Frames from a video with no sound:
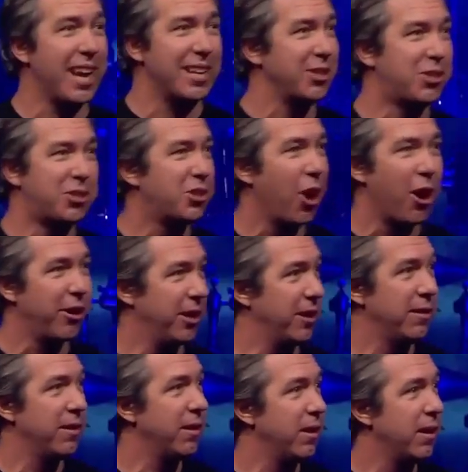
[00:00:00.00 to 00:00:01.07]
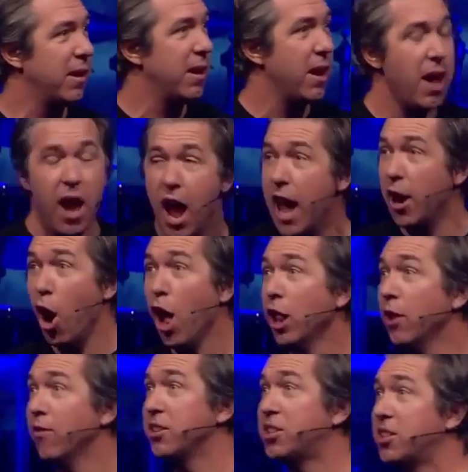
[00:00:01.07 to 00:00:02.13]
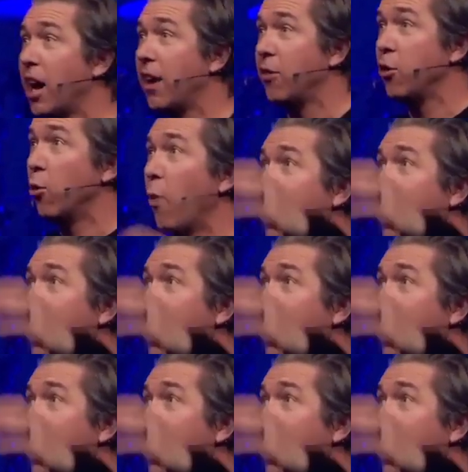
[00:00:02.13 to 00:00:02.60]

getting started. And all of a sudden, the